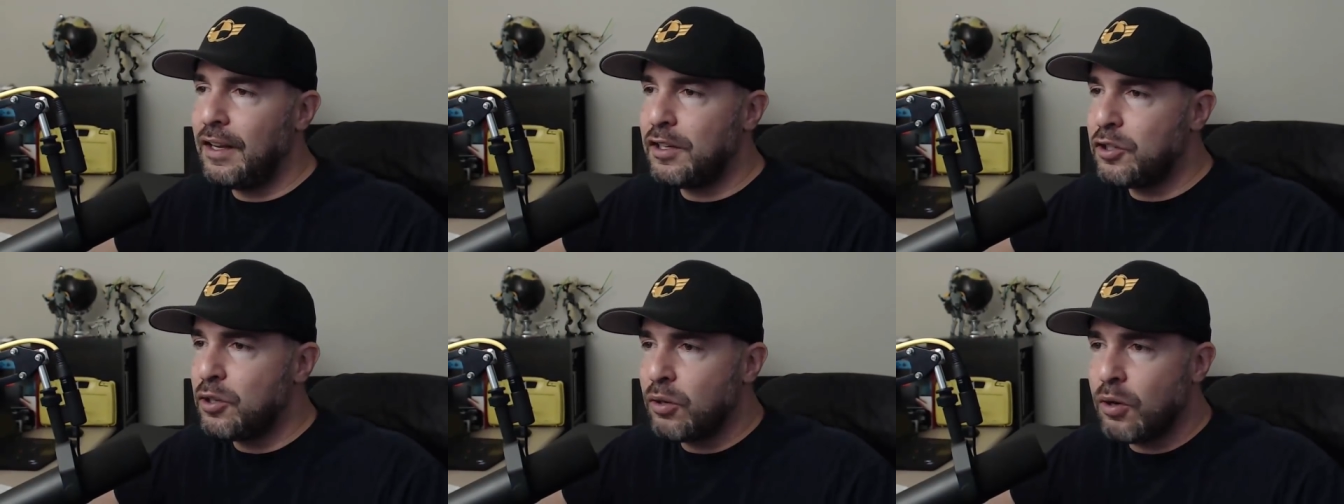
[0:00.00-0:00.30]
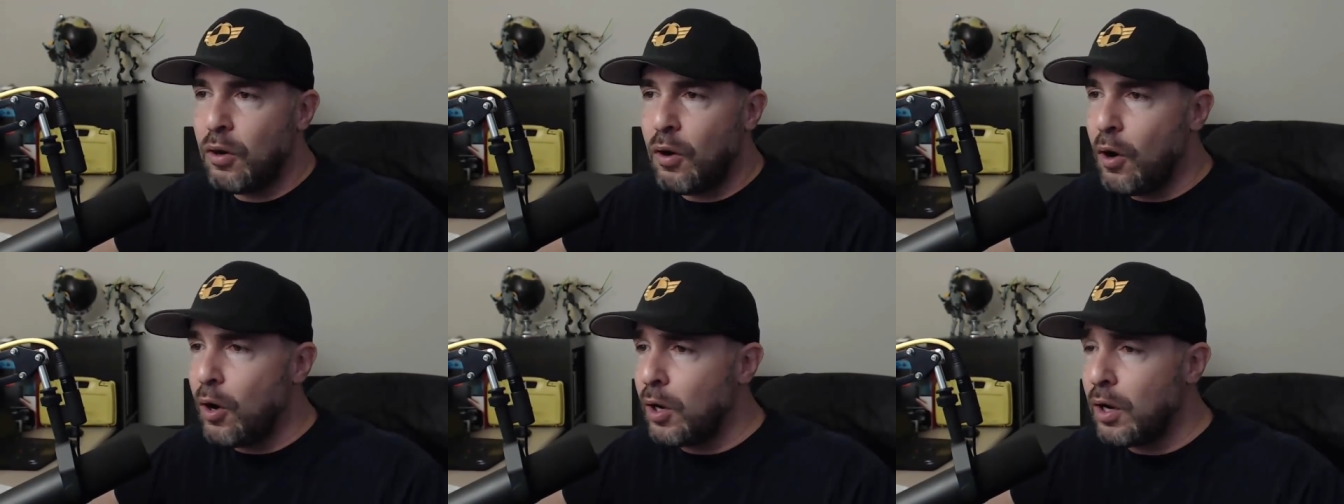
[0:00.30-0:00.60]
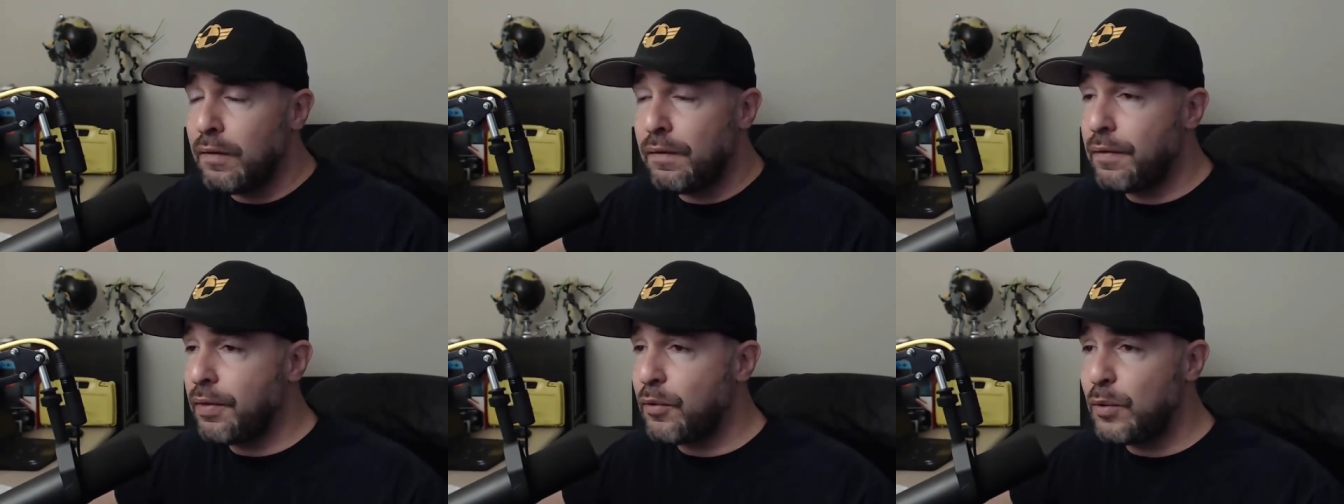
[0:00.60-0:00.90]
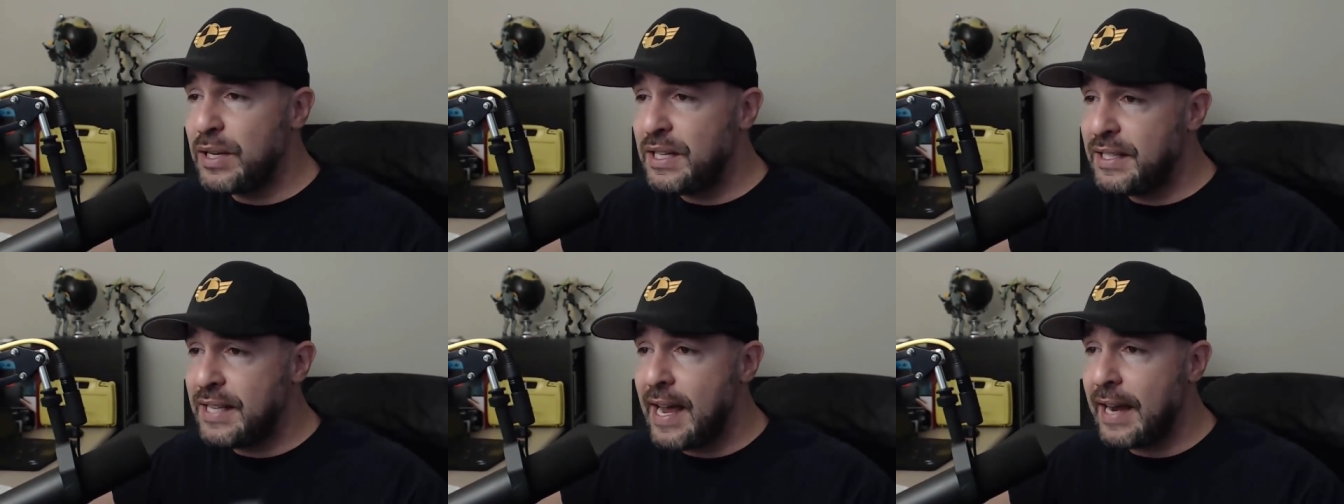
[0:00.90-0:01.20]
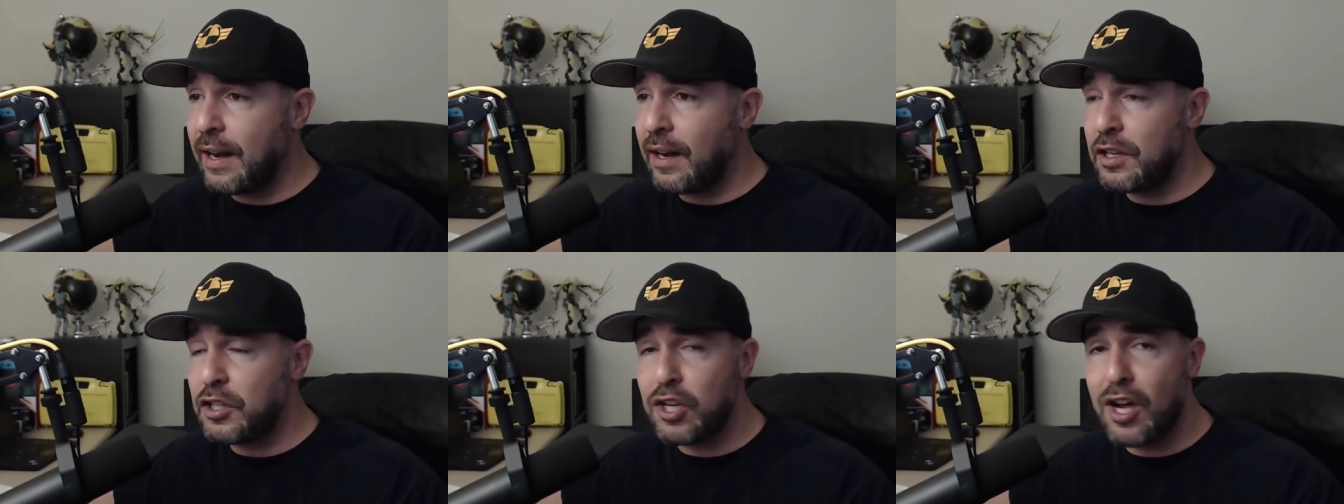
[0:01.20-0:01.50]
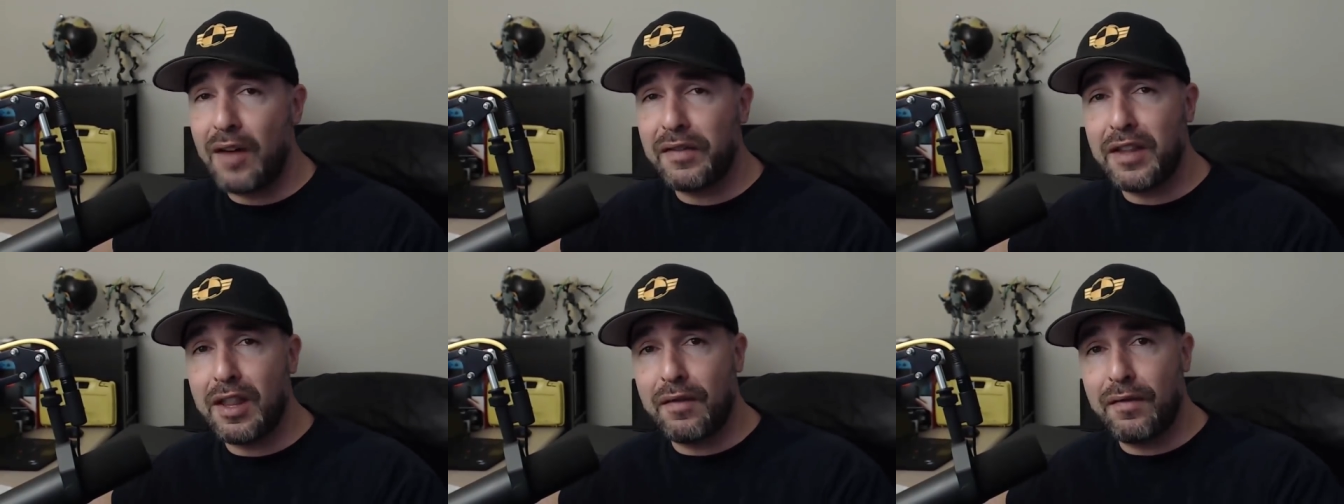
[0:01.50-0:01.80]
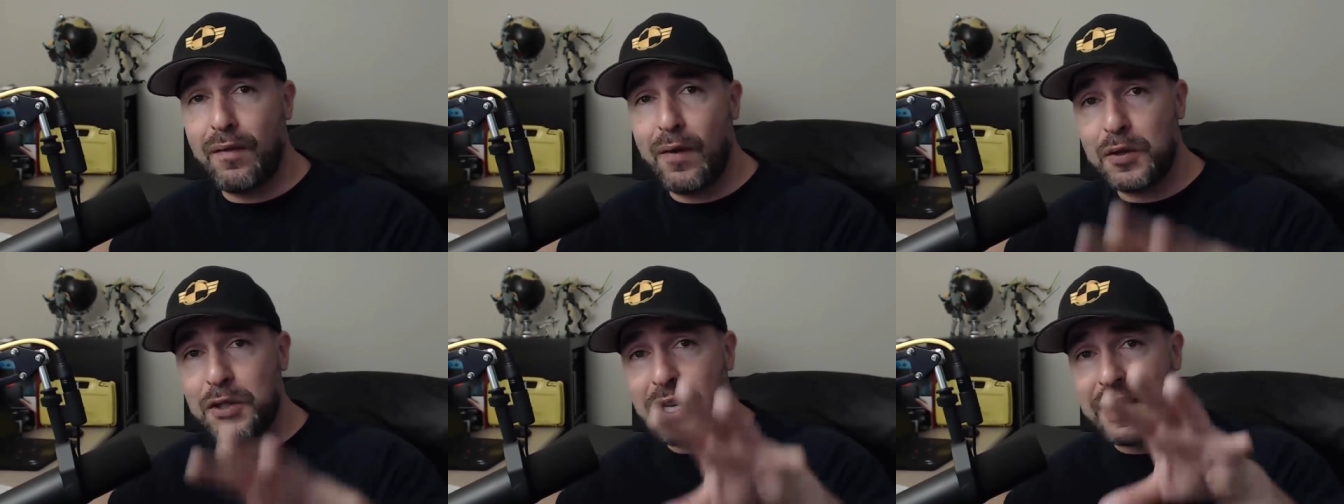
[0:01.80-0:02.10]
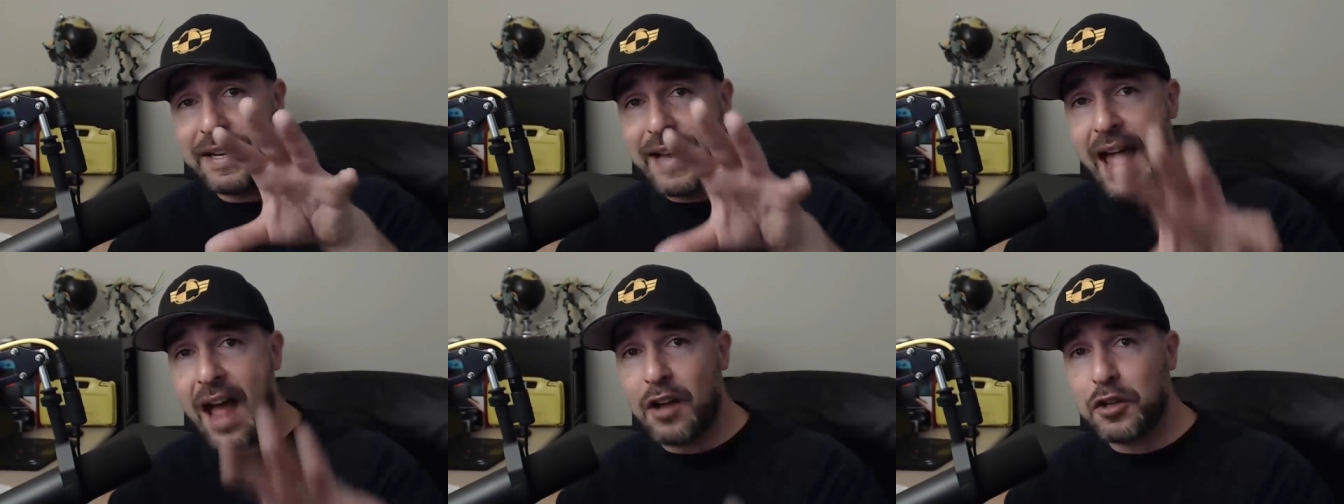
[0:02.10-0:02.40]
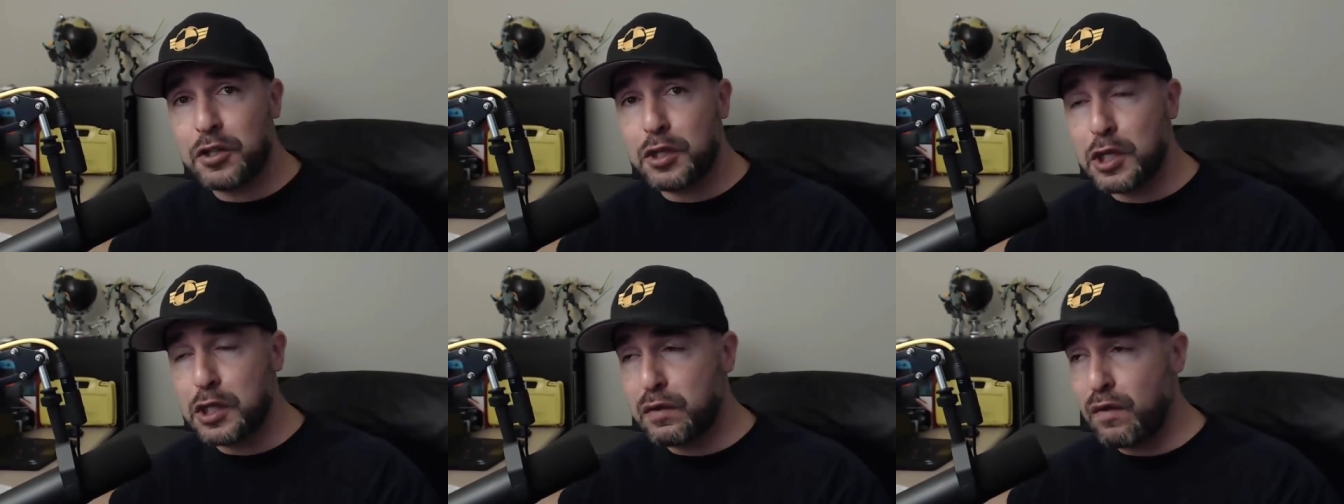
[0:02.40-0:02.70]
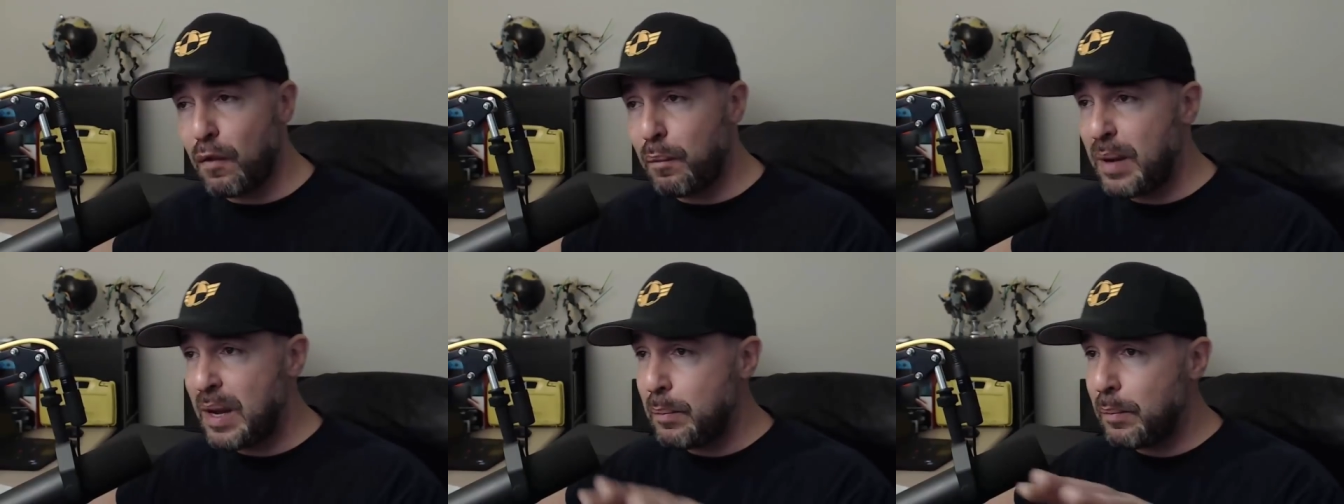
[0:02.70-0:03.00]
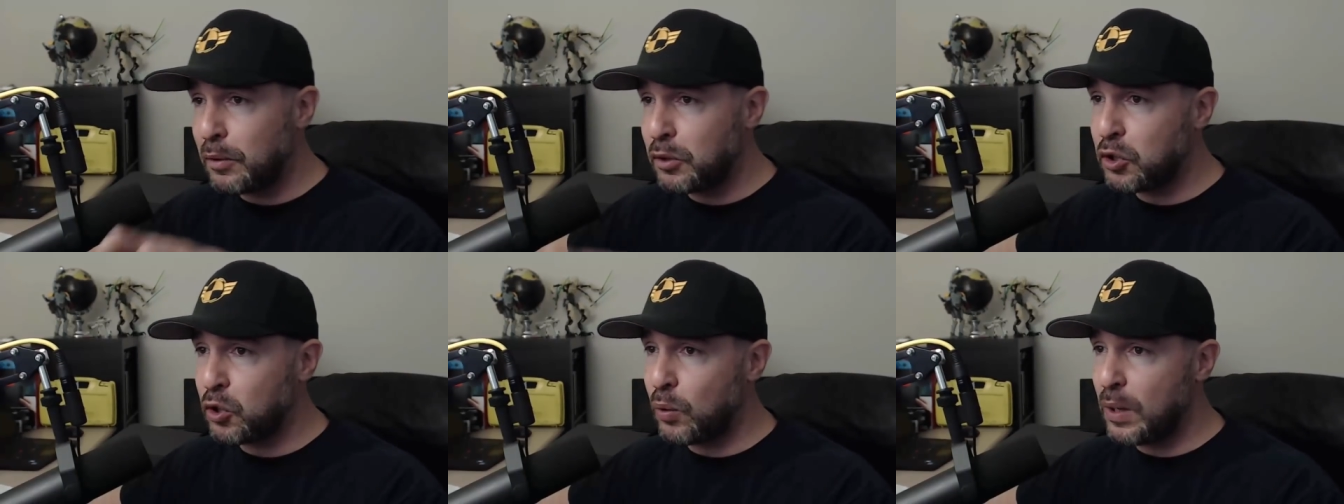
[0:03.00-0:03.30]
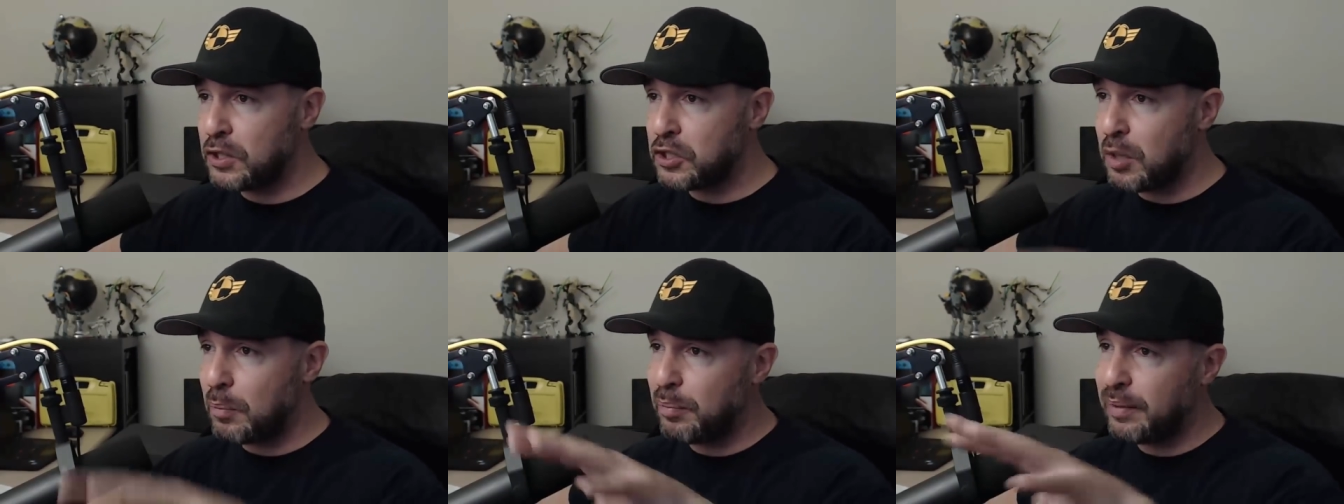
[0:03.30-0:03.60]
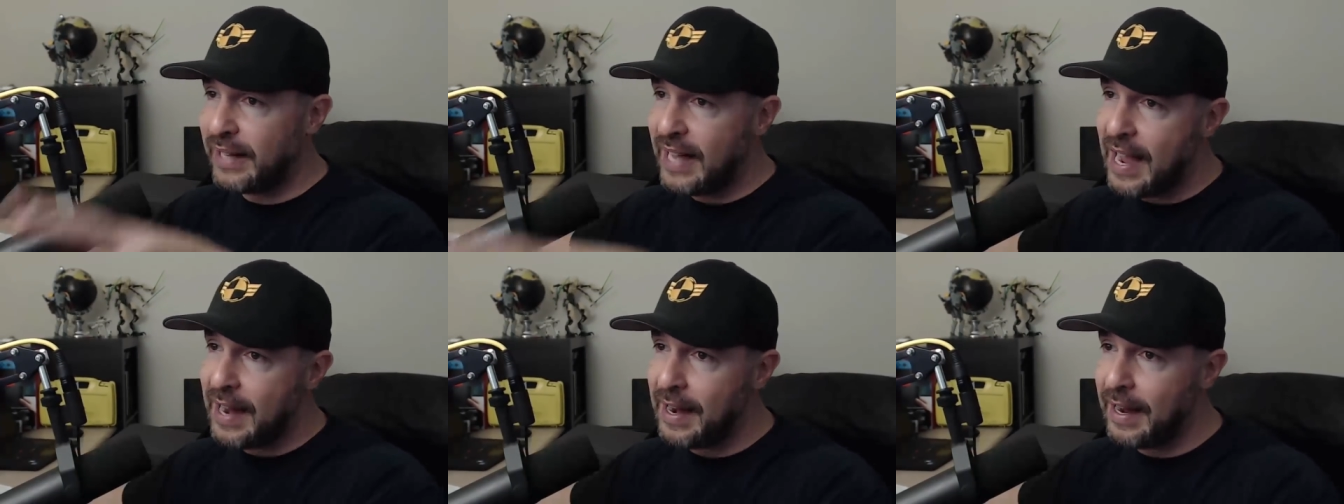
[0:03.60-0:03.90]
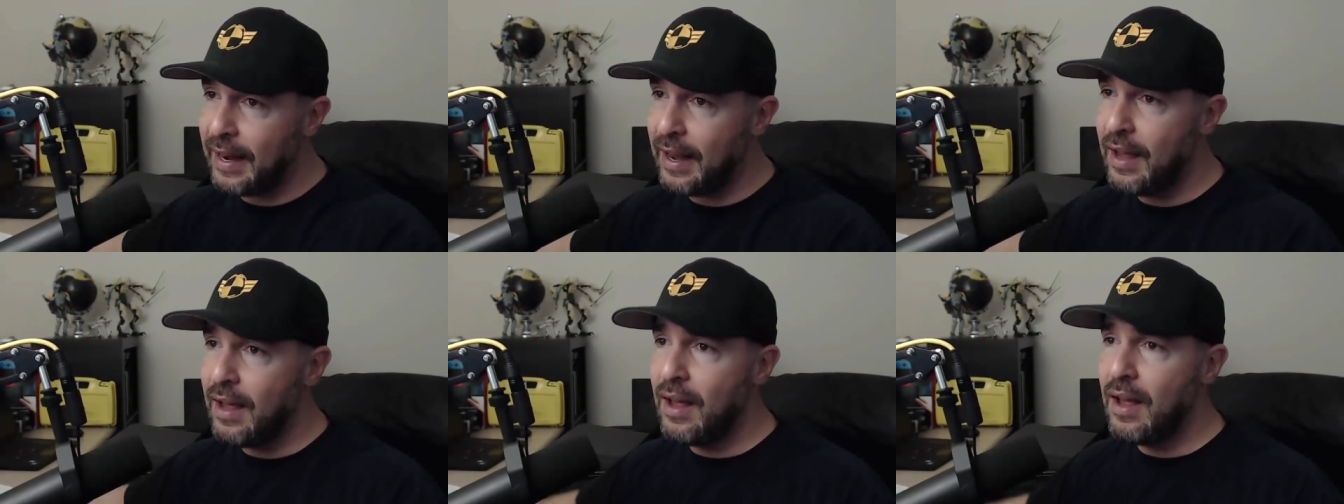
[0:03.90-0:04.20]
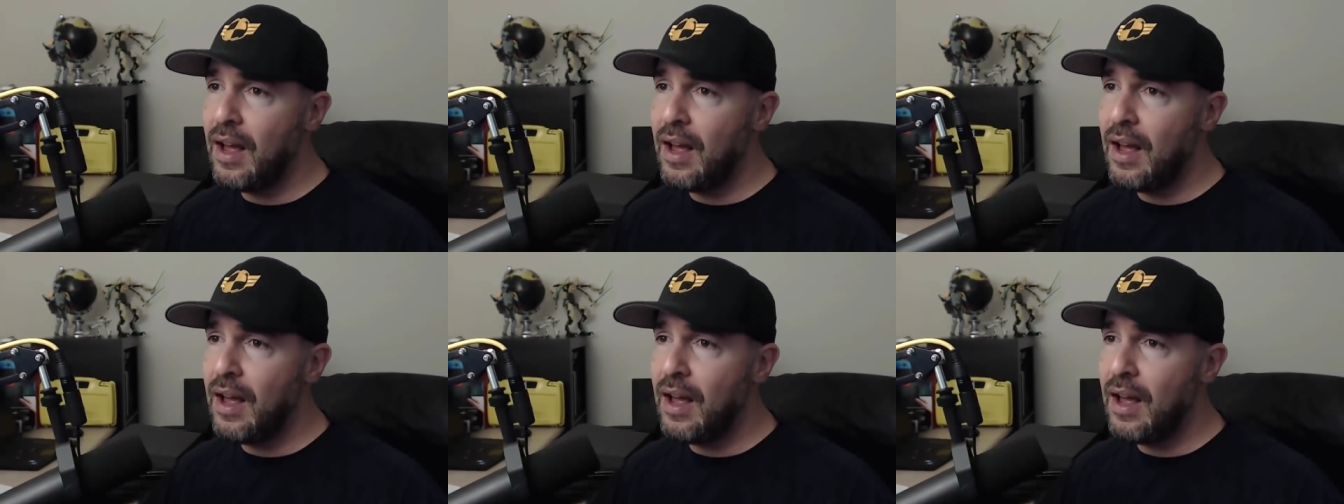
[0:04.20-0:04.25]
it took all of 3 seconds after the first announced this for people to really start planning